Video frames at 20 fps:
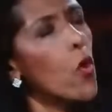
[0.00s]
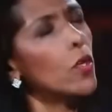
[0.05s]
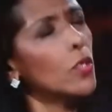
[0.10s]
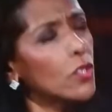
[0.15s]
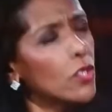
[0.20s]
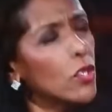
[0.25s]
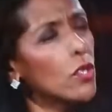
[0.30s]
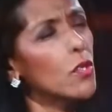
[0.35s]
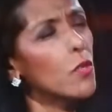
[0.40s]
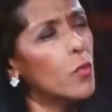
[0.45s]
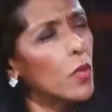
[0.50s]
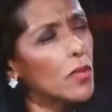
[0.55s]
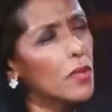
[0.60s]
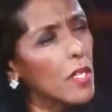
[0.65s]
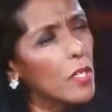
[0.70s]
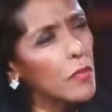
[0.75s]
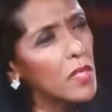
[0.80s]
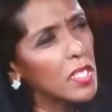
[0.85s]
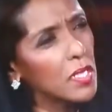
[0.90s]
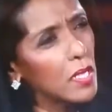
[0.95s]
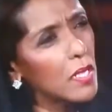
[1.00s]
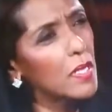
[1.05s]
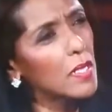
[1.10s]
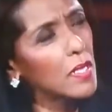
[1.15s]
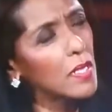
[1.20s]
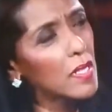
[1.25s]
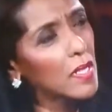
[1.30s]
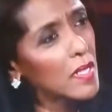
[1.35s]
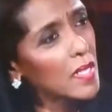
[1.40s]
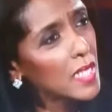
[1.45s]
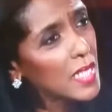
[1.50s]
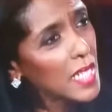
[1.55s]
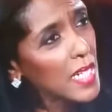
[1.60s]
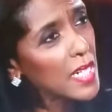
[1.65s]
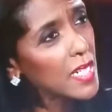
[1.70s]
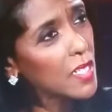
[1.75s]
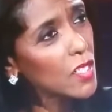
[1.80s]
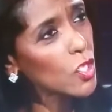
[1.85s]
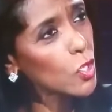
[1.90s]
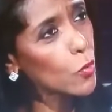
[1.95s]
What do you want? A return to the
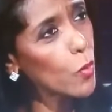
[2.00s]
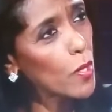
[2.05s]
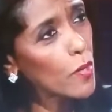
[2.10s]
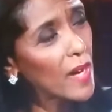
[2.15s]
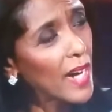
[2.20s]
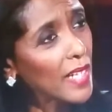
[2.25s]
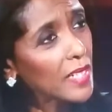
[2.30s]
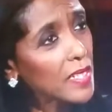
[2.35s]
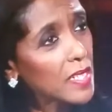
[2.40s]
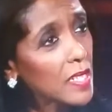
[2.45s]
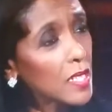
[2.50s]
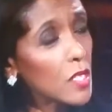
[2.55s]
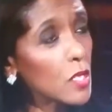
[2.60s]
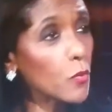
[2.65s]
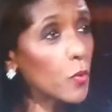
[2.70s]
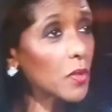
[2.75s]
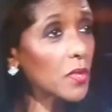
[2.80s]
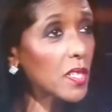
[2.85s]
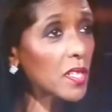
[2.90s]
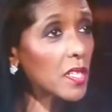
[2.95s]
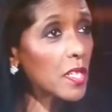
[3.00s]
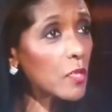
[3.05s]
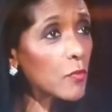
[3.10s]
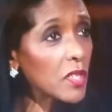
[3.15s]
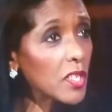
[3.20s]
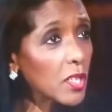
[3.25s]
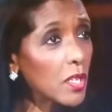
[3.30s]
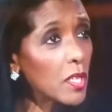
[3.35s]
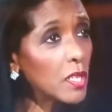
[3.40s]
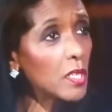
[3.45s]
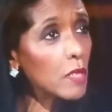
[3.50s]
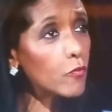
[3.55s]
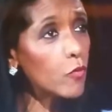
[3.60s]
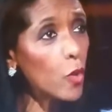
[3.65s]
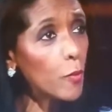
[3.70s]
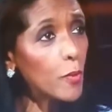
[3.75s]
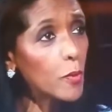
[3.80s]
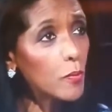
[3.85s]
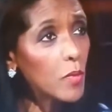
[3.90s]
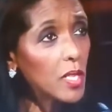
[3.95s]
status quo ante? You want to see a return of
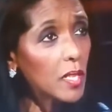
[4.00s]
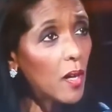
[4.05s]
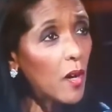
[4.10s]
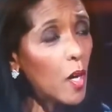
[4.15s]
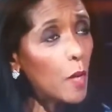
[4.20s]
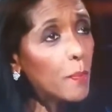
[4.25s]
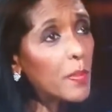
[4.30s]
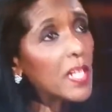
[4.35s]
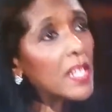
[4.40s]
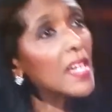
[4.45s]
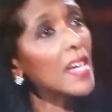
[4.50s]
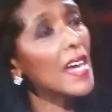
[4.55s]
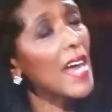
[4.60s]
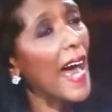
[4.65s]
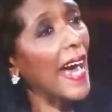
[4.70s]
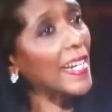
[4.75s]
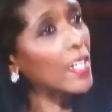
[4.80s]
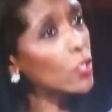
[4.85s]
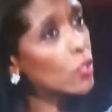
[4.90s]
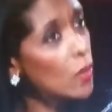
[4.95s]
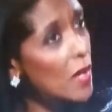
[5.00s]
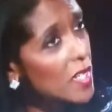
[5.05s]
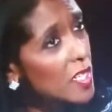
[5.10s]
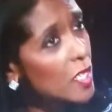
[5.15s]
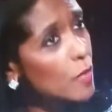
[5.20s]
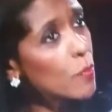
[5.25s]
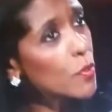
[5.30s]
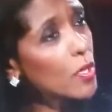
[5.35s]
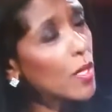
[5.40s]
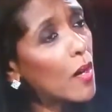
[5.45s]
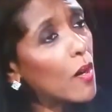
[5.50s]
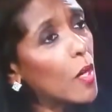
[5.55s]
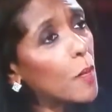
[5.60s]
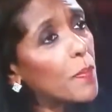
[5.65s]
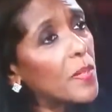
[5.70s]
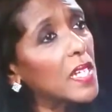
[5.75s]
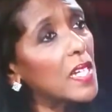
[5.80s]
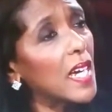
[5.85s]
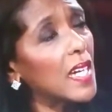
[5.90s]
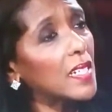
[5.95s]
Robert Mugabe and Grace
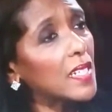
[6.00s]
Mugabe